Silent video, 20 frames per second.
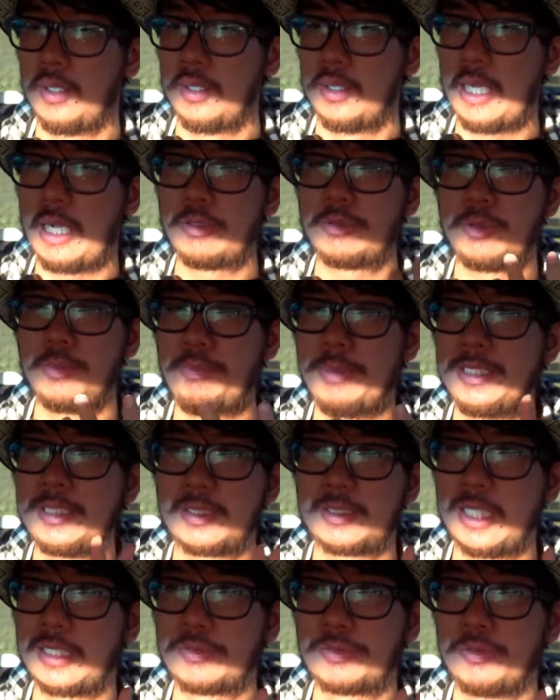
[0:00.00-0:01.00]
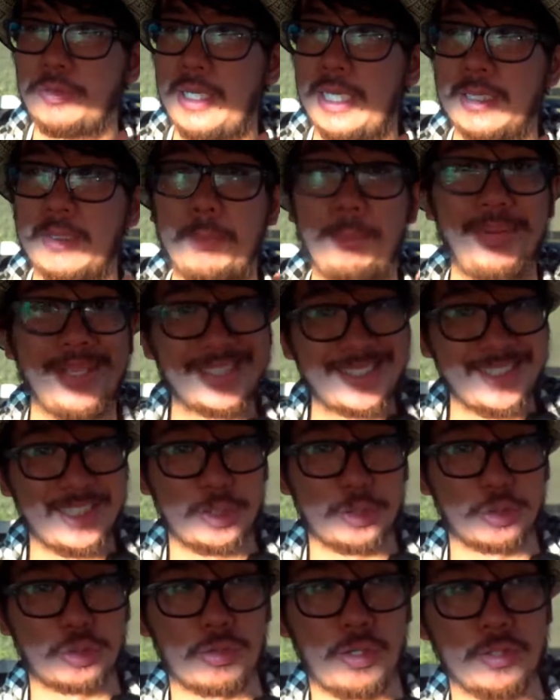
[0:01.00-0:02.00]
How to be successful at the business
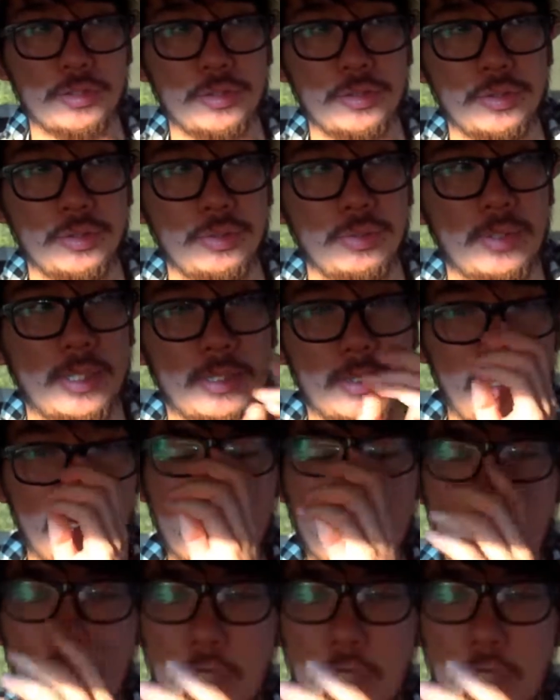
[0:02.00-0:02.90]
you're trying to do. And like,